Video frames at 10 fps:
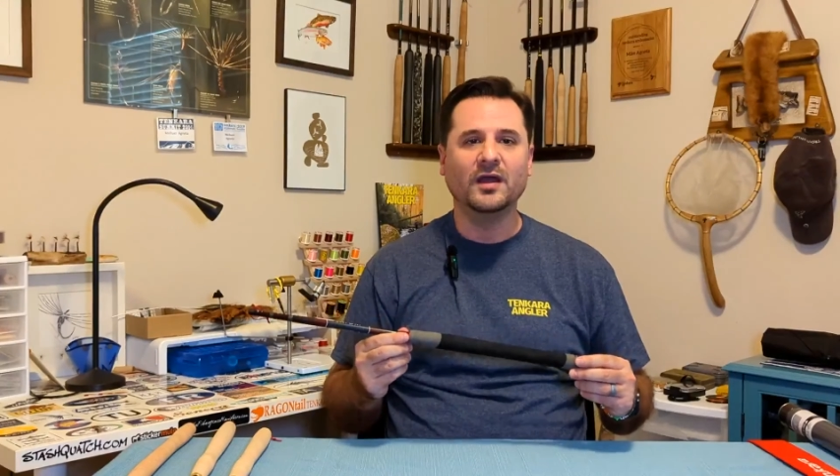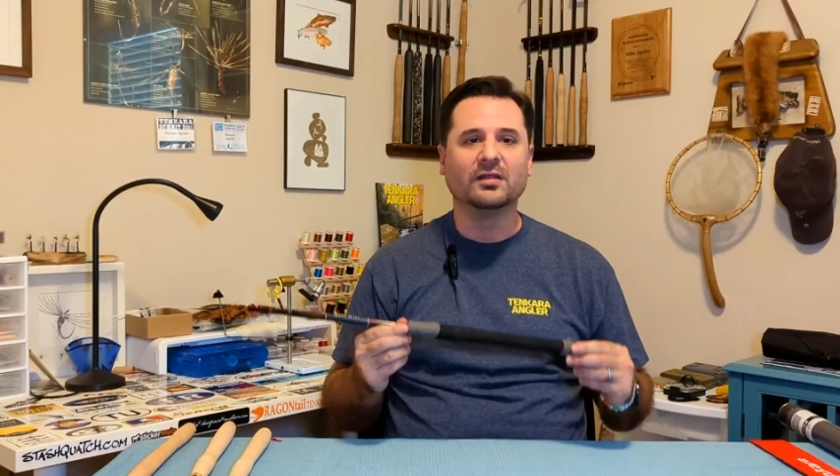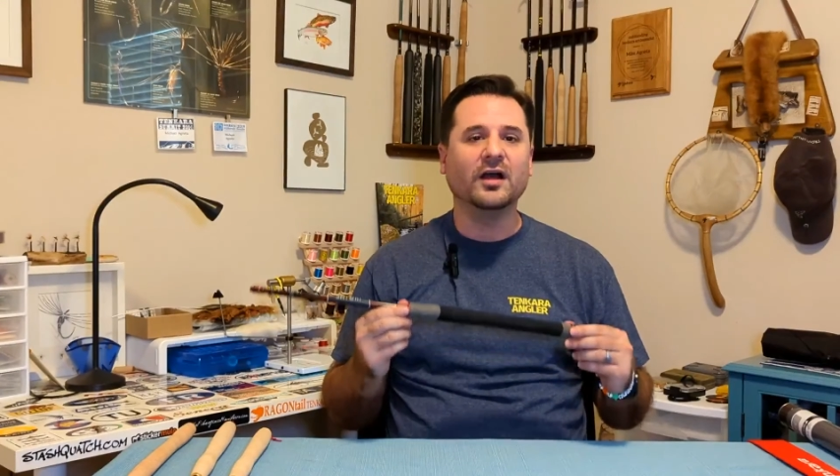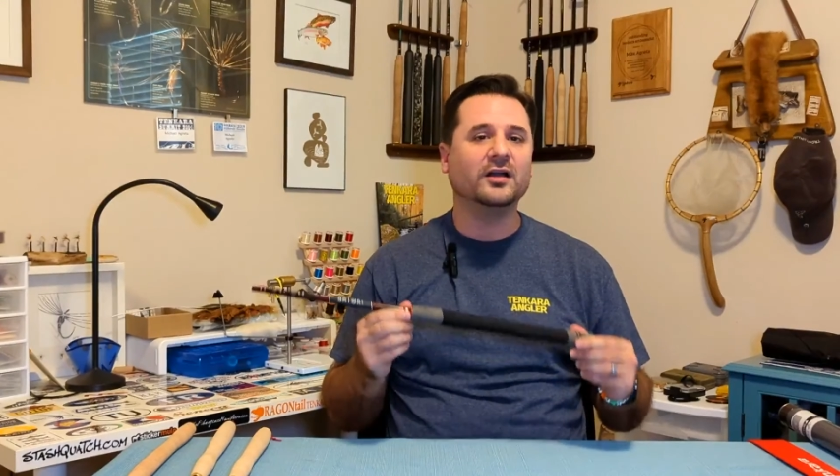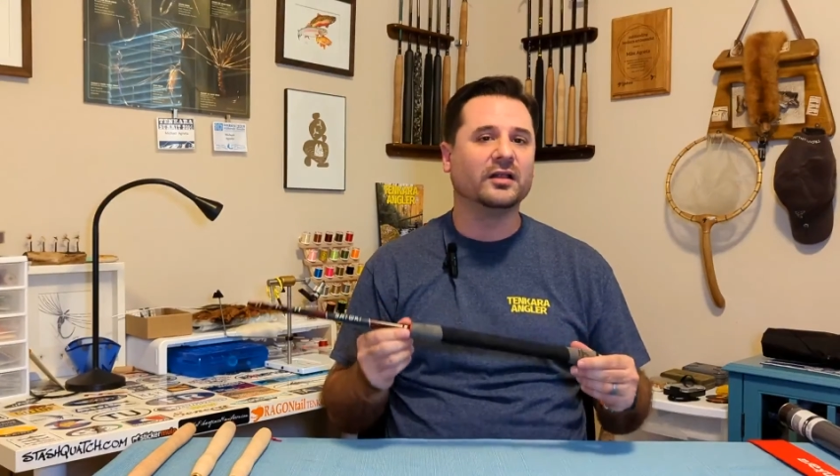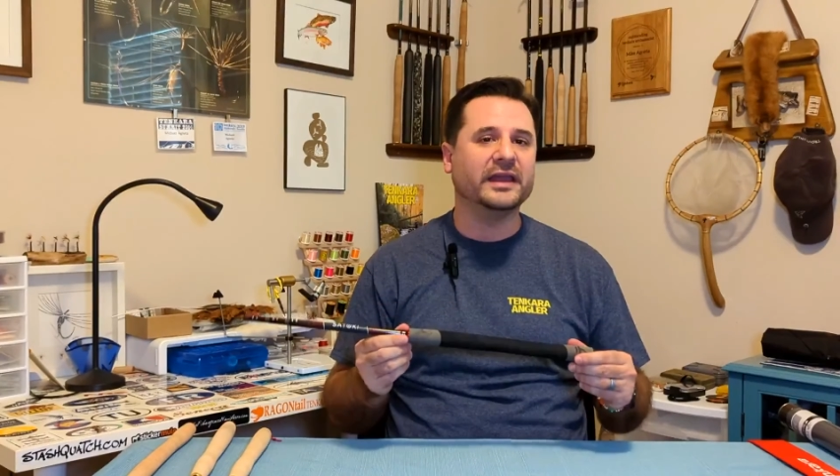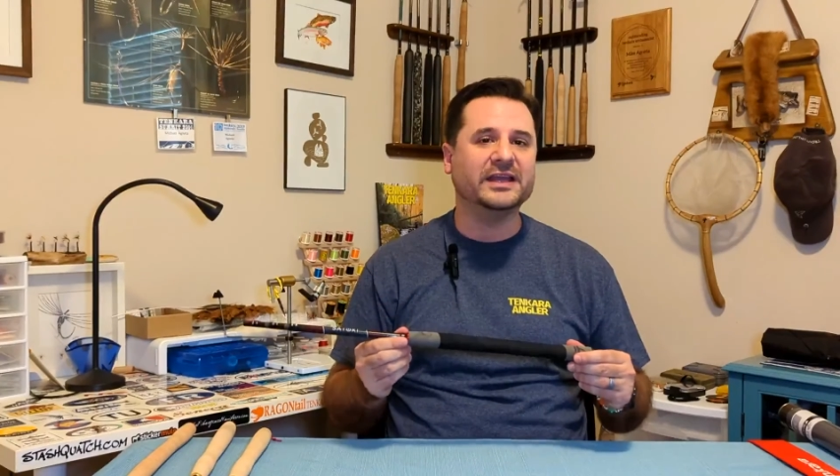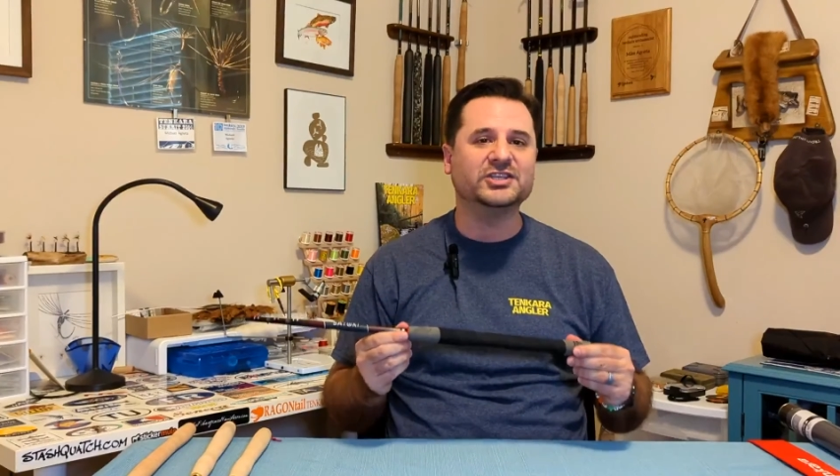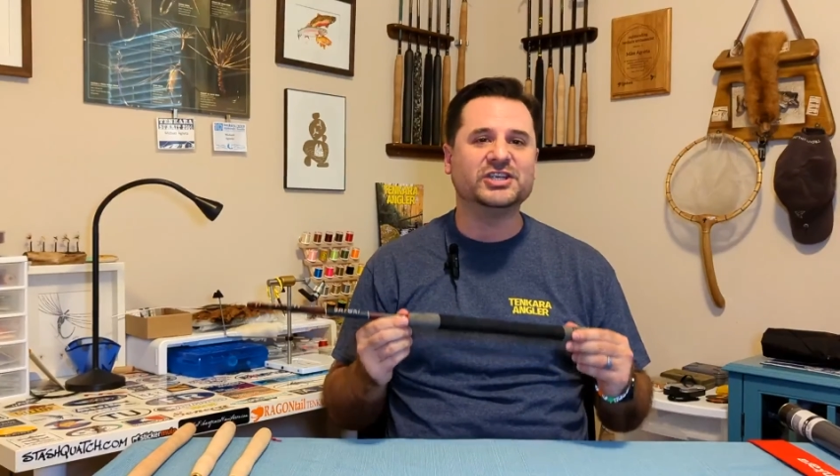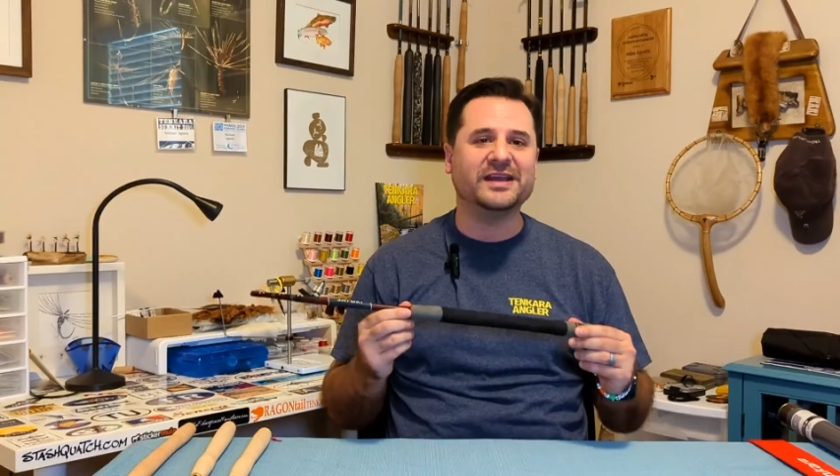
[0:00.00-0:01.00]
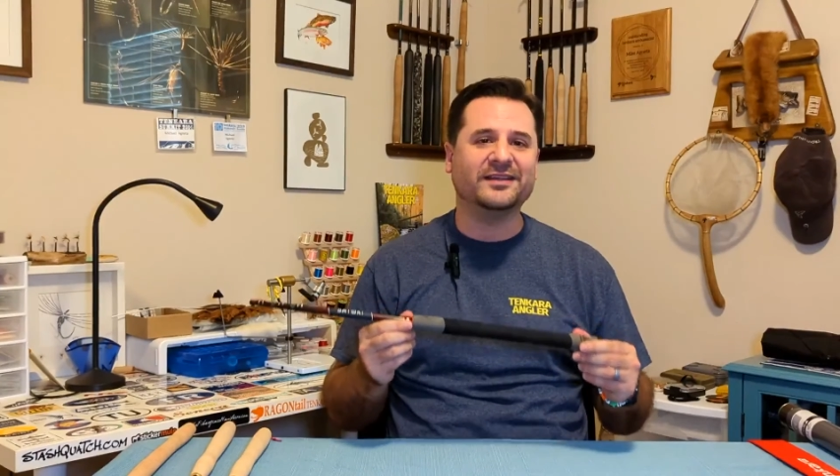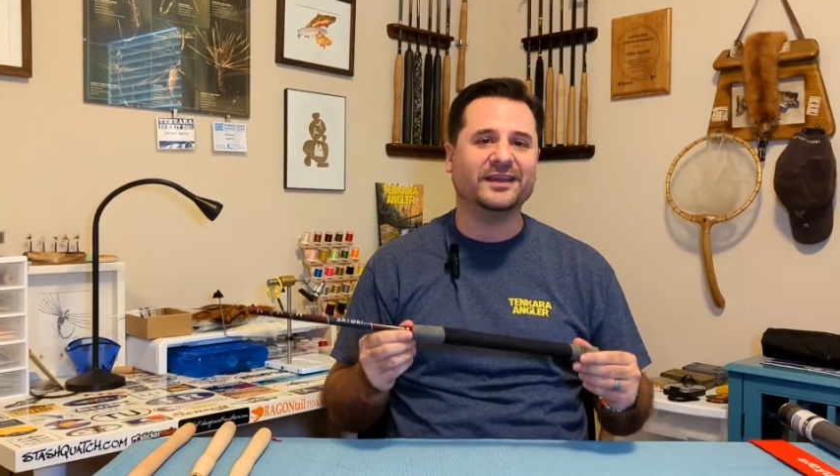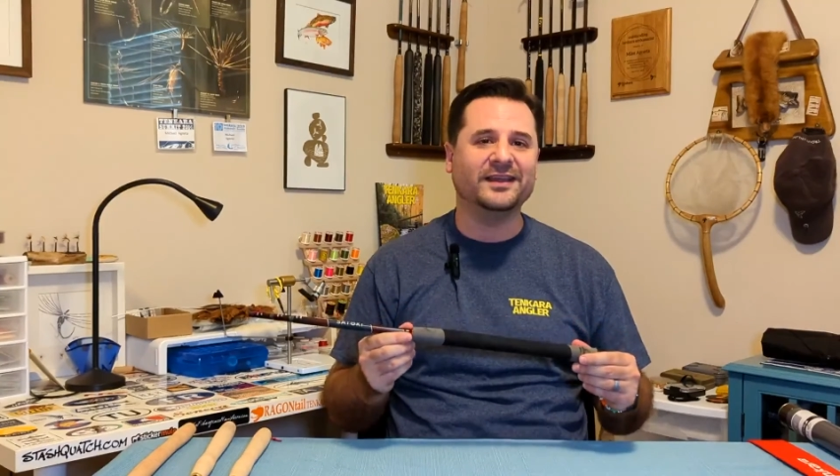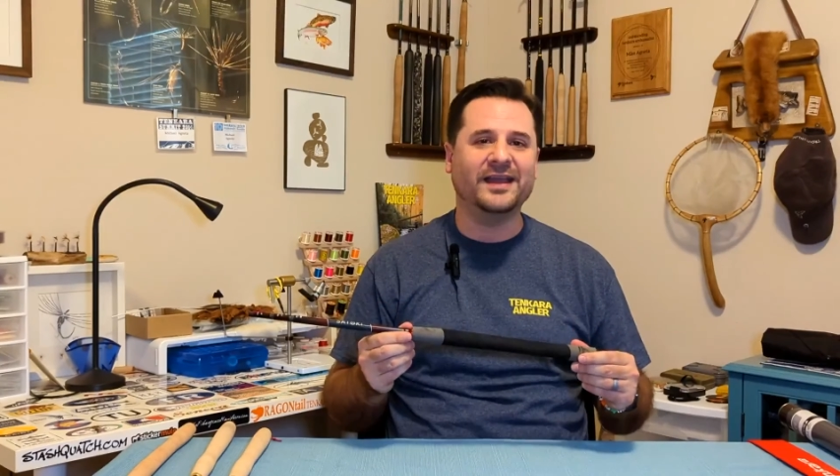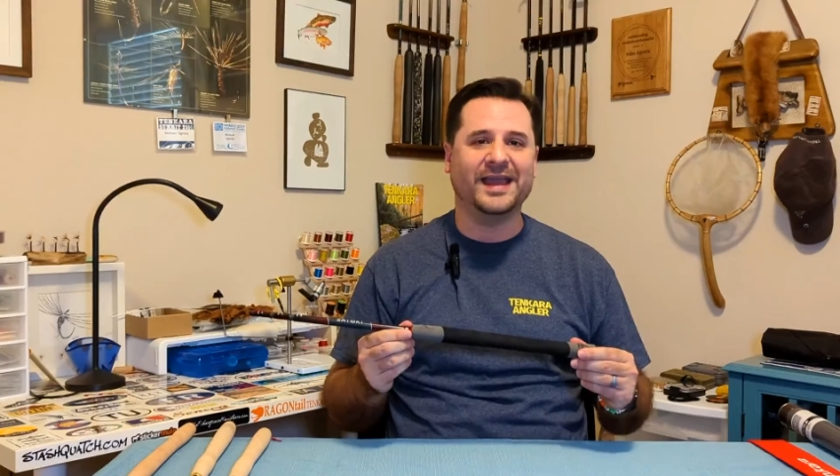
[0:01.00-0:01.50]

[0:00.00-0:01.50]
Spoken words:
Luckily, Jason